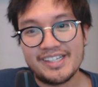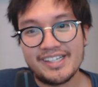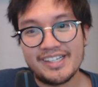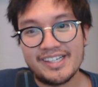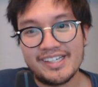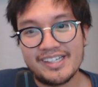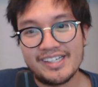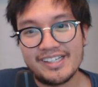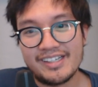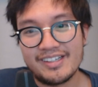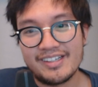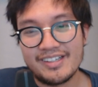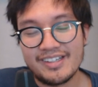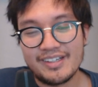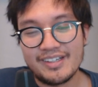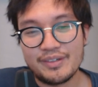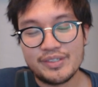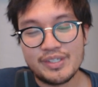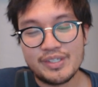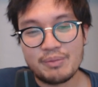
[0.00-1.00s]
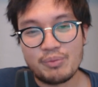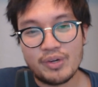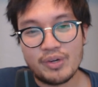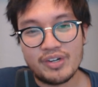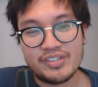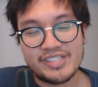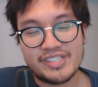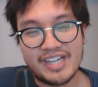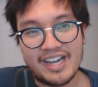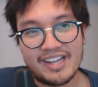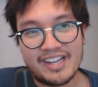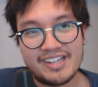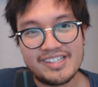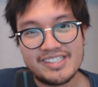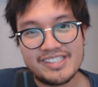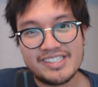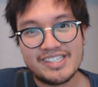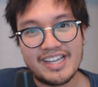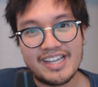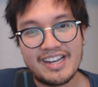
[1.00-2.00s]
And it was in Buenos Aires,